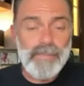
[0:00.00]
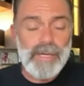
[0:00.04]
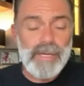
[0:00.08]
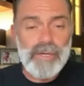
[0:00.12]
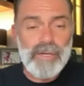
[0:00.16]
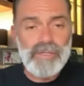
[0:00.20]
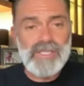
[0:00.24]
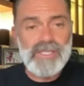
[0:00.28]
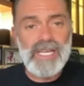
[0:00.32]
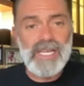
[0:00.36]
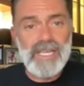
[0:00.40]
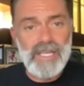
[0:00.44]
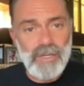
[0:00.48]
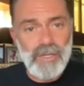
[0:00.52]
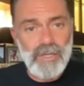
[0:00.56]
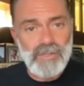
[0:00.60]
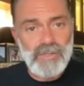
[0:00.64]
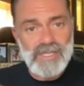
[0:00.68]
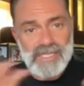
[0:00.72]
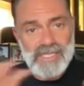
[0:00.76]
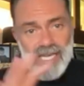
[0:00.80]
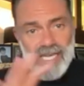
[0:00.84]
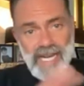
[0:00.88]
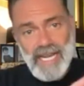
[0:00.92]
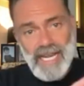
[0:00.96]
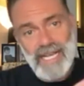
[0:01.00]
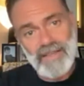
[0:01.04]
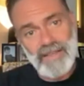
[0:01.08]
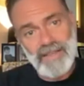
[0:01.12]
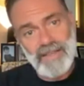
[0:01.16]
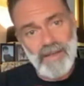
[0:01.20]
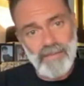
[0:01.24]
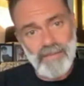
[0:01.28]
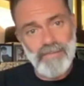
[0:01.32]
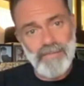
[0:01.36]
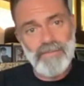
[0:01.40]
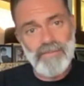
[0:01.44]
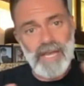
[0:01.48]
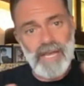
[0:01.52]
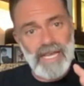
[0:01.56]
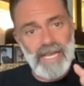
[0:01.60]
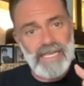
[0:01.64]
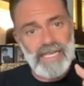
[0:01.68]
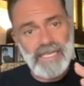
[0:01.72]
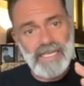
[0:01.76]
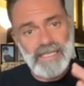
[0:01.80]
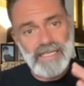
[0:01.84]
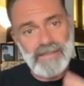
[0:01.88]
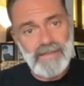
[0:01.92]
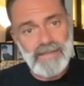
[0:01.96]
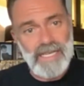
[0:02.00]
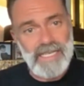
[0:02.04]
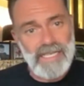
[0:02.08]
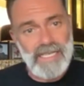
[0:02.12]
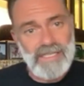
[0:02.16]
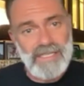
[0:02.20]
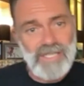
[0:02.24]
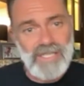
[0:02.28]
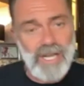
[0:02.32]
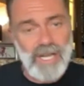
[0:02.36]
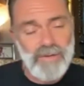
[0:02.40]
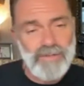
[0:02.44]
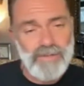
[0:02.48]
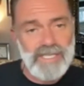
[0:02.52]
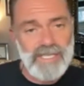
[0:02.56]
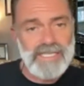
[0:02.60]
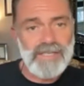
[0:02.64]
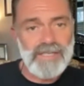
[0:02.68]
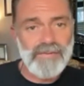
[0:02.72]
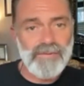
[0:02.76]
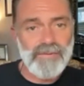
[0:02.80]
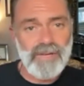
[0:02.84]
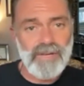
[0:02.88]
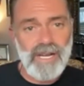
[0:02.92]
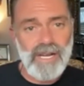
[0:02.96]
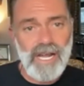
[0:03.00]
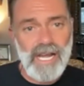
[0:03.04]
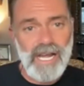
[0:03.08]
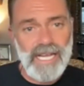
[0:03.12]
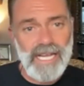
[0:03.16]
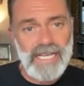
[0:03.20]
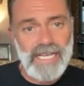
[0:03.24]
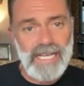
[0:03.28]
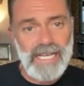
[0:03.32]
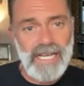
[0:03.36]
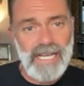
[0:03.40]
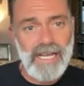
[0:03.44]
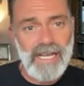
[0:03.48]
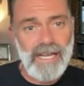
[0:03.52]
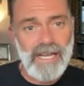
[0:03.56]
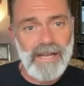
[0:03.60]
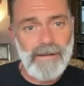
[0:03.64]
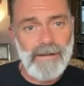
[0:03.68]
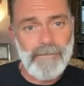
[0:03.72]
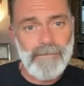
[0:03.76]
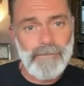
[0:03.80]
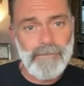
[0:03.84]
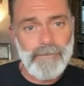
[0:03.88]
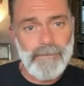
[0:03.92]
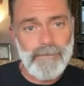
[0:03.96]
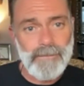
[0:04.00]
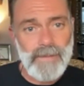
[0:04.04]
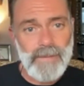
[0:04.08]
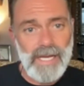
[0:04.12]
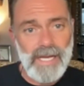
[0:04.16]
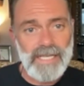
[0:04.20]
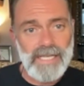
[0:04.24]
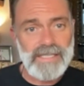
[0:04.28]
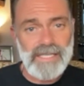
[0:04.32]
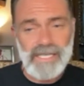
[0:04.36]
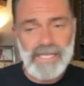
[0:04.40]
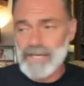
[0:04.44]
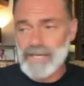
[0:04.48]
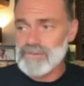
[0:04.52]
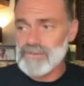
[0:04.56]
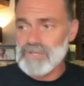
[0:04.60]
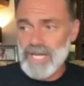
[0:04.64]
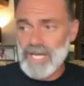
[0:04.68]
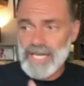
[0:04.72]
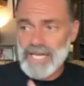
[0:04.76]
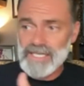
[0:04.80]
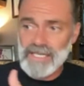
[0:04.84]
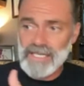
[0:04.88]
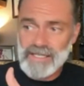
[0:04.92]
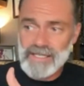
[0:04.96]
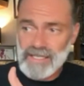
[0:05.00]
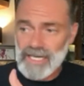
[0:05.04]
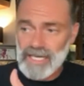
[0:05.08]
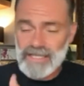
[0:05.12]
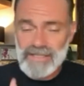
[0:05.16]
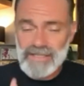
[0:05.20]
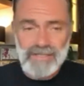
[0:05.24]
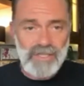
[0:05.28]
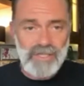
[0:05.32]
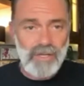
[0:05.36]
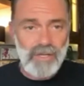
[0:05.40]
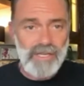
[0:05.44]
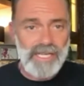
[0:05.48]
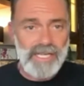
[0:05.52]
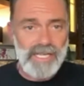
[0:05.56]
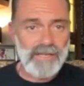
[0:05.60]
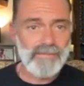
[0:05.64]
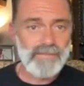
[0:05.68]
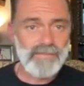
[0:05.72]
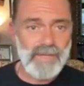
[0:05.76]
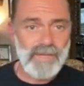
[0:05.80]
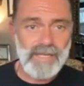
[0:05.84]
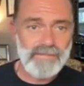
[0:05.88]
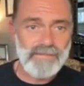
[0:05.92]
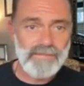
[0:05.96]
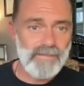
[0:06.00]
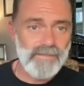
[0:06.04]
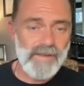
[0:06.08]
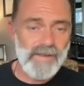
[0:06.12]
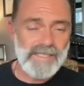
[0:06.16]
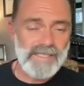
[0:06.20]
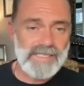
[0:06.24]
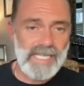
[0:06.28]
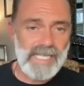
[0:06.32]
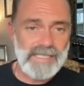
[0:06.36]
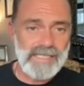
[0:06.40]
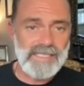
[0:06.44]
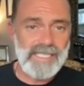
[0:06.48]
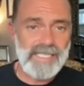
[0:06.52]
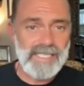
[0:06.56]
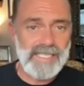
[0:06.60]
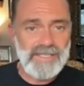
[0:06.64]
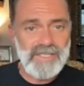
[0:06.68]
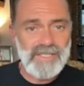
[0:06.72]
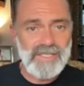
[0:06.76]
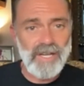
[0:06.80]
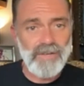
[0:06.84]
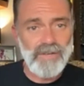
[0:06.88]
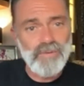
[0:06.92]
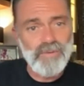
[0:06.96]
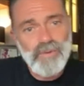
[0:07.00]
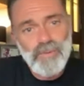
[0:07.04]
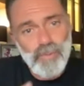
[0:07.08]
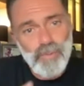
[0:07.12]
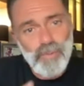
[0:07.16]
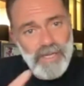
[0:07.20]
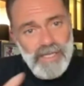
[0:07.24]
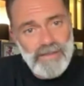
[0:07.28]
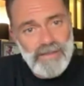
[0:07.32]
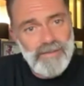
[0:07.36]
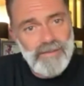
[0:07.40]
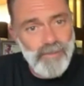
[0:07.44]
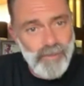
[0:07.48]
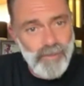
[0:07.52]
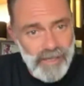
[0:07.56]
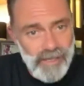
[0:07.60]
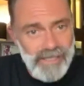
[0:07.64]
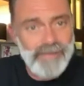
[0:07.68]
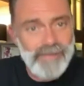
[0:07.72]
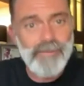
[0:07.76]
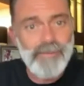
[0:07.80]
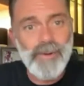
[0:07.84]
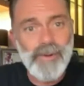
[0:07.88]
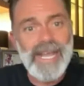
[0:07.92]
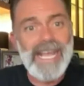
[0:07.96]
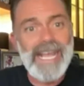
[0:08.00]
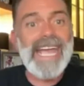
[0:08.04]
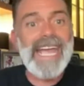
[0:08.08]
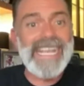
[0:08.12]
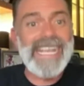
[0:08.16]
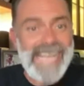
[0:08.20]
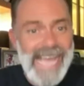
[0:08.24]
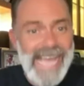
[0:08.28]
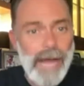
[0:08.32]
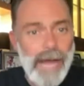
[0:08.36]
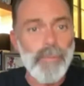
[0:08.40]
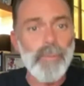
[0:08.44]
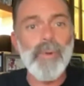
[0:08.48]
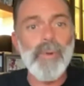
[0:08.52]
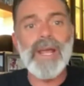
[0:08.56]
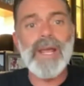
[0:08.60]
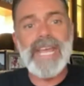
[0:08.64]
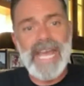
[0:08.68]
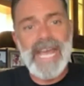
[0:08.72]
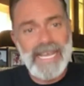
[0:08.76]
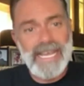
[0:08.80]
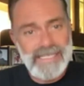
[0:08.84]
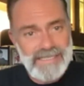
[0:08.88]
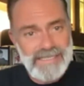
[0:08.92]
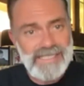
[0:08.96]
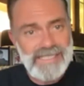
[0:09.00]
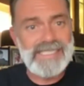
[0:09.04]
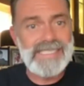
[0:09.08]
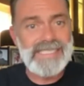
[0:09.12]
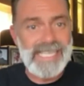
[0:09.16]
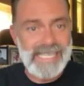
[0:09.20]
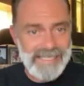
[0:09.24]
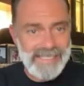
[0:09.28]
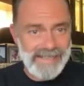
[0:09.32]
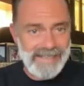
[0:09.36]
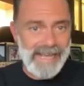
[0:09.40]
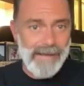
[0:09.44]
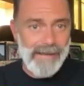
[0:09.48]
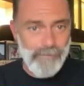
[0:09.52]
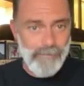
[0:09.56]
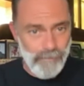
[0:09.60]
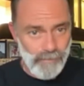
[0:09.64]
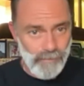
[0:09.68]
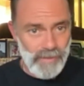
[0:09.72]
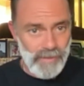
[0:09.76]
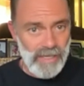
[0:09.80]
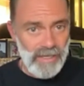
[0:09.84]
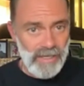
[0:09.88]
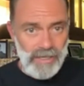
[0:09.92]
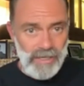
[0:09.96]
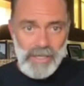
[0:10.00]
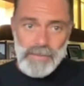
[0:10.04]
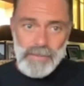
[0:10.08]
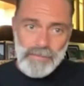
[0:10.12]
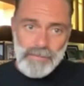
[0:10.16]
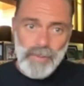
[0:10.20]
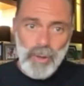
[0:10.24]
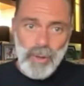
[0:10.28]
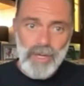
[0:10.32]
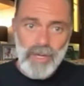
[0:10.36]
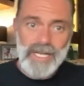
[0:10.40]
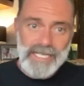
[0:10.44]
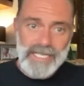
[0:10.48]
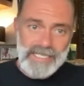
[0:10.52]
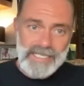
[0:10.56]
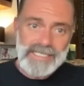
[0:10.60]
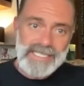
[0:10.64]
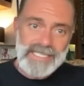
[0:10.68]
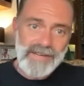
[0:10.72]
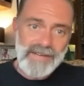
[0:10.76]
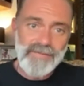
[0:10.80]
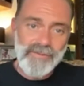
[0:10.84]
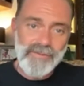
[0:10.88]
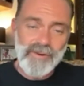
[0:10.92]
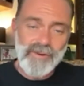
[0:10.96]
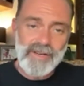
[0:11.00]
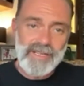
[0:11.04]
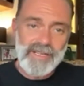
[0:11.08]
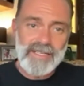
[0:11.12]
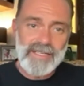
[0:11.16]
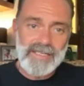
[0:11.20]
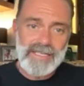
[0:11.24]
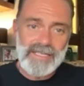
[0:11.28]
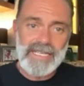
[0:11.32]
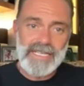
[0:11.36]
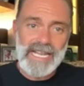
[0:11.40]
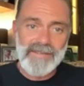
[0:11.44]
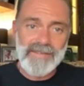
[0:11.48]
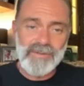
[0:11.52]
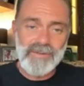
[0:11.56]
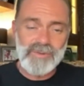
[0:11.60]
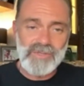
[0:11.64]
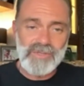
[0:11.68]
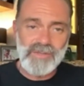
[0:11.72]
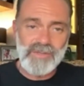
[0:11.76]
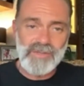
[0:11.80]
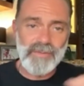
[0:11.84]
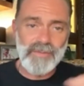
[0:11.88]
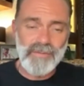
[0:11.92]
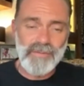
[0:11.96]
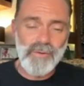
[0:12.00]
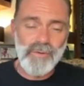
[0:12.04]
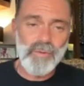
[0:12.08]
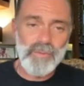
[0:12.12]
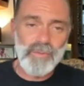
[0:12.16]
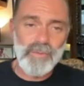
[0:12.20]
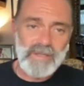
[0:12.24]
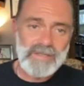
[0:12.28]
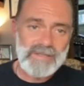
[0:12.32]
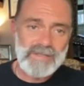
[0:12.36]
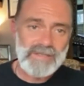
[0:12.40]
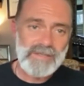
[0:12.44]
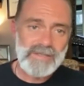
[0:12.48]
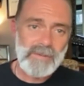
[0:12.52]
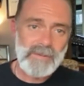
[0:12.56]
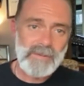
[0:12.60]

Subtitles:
because you're seeing them in a totally different light. And, you know, Jane and Dolly are fantastic. So we're getting to see them pull in different levels of performance.